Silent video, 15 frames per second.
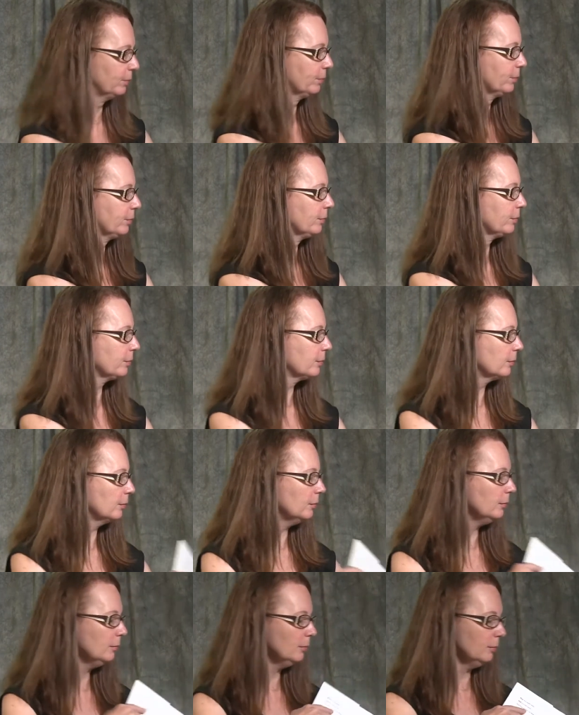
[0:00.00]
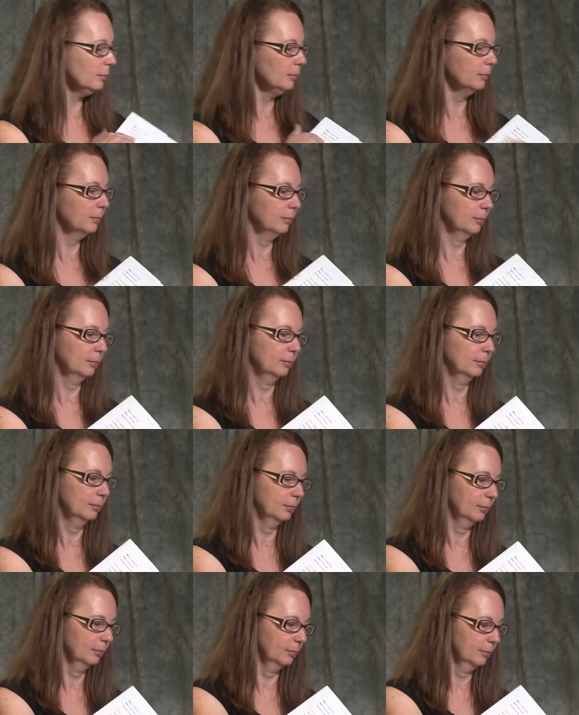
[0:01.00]

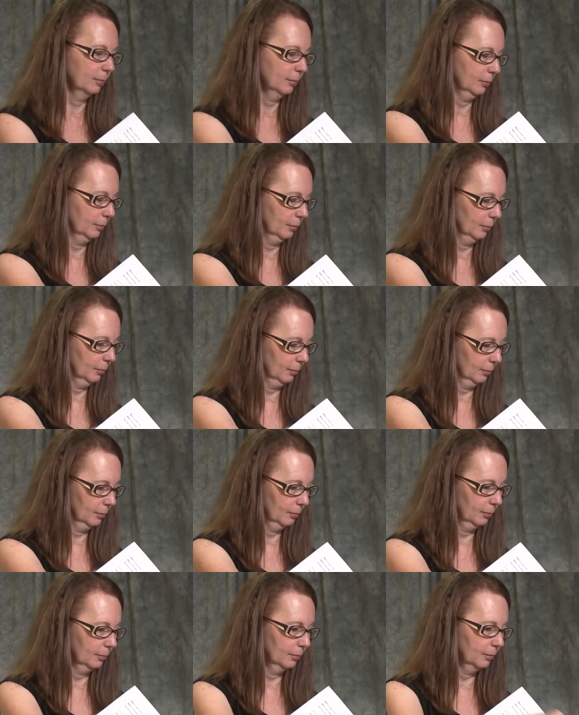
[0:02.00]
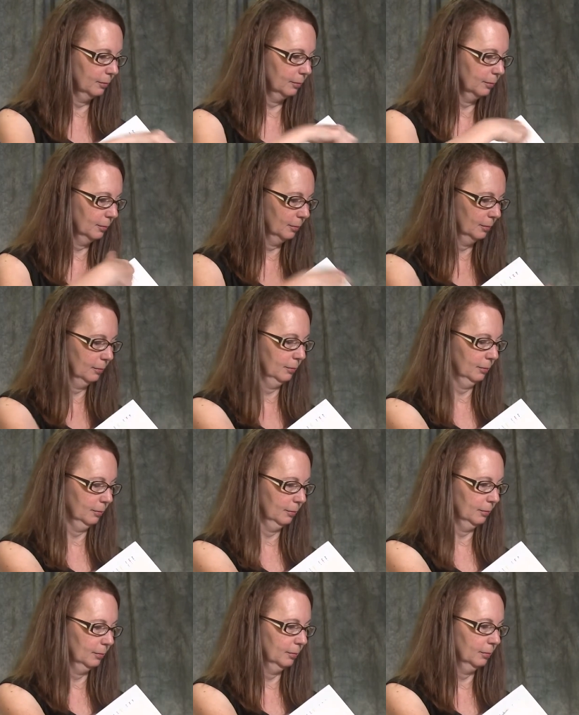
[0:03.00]

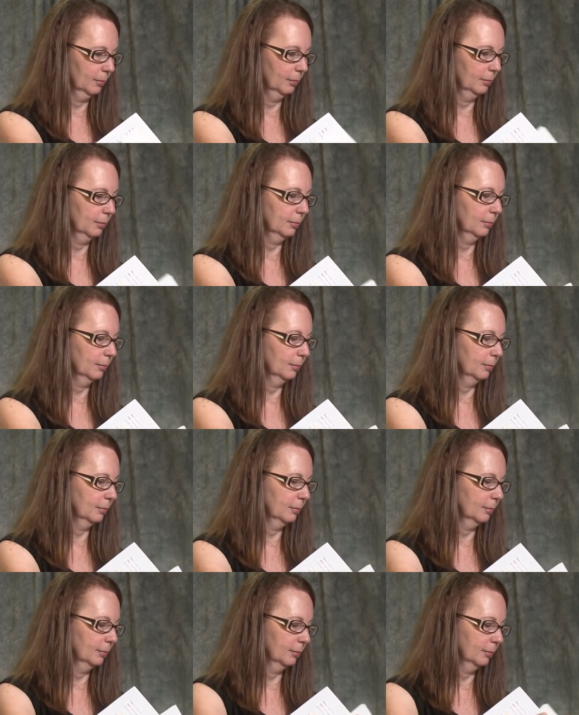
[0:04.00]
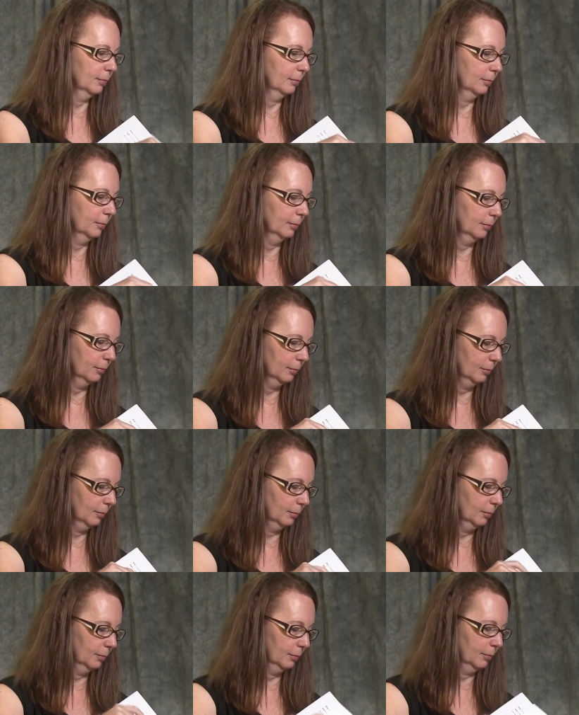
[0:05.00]

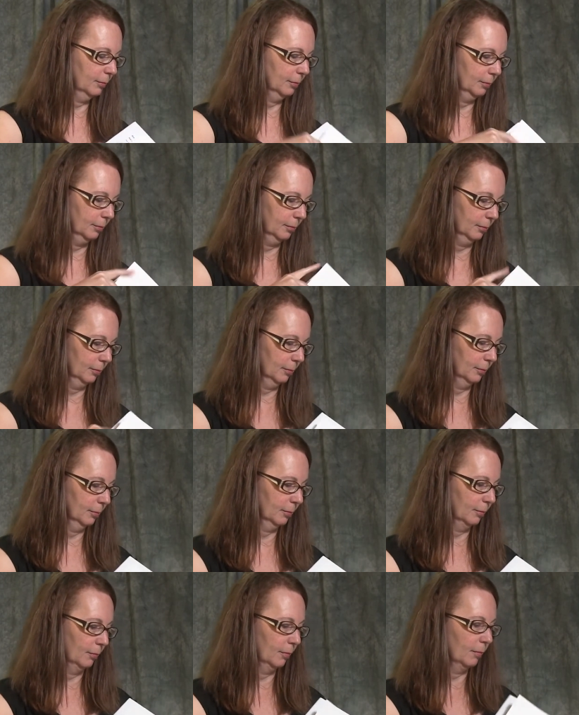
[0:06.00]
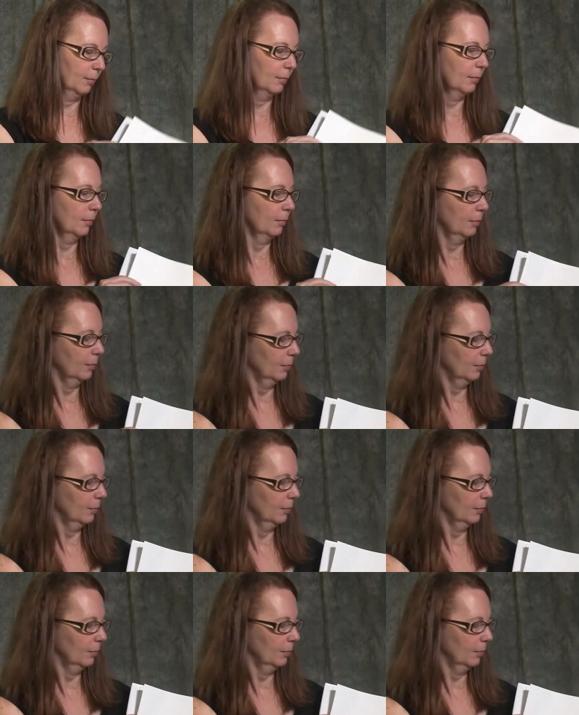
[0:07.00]
Nobody speaks.